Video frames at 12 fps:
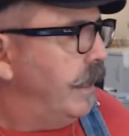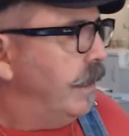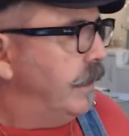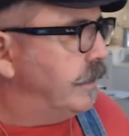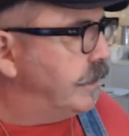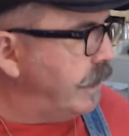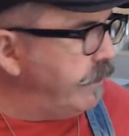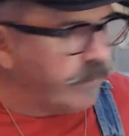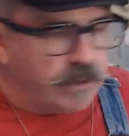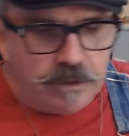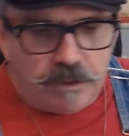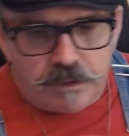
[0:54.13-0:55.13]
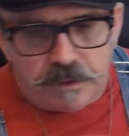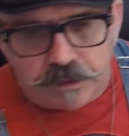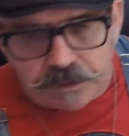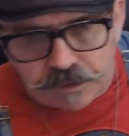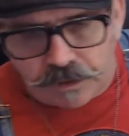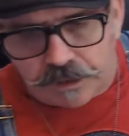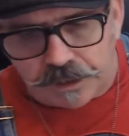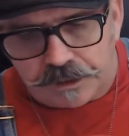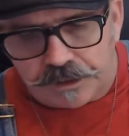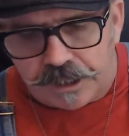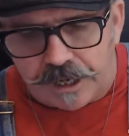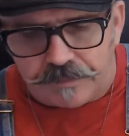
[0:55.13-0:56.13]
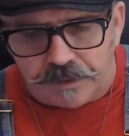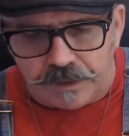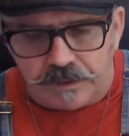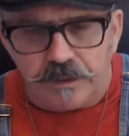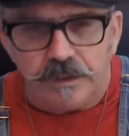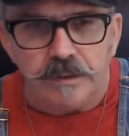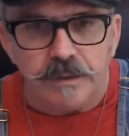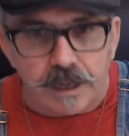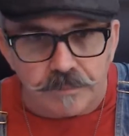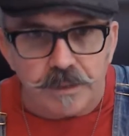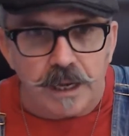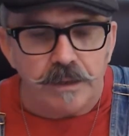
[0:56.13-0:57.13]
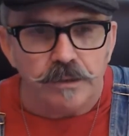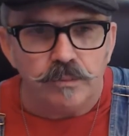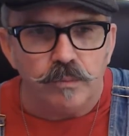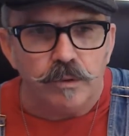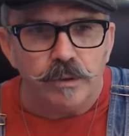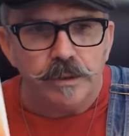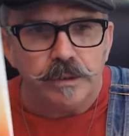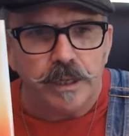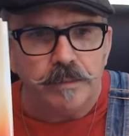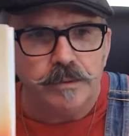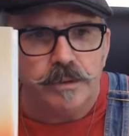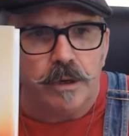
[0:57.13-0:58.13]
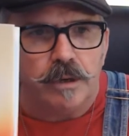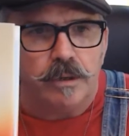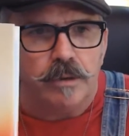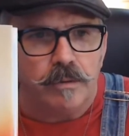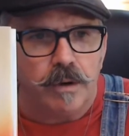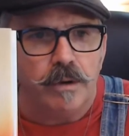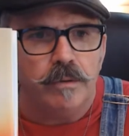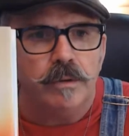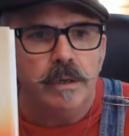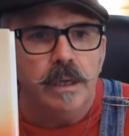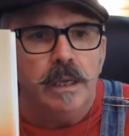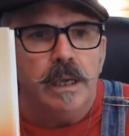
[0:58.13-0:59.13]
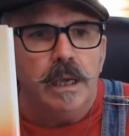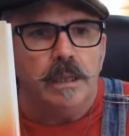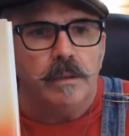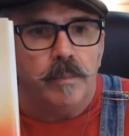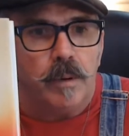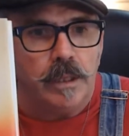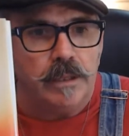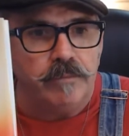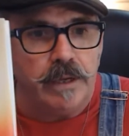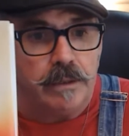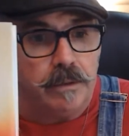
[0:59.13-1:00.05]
Stephen certainly has championed Deb Dana's work, and Deb's got her own the Polyvagal